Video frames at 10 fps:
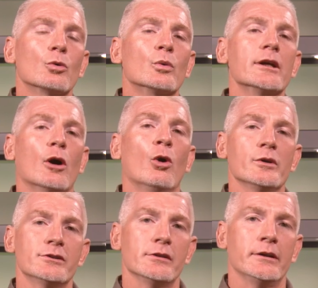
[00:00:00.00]
we owe
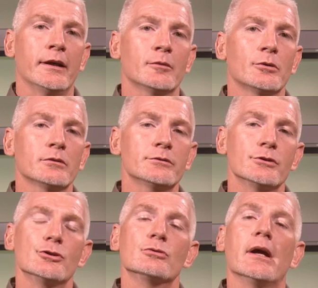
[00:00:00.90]
it to the animal to
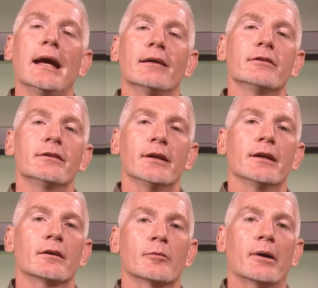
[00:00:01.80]
do everything
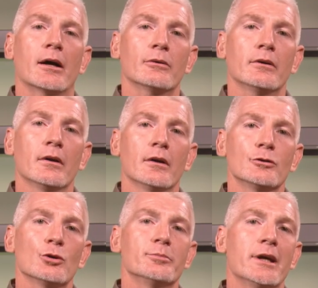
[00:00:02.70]
in our power
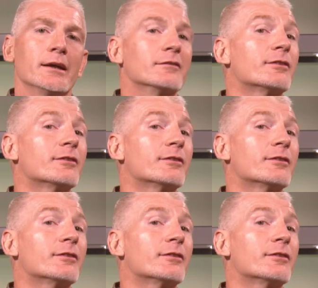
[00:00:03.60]
to obtain a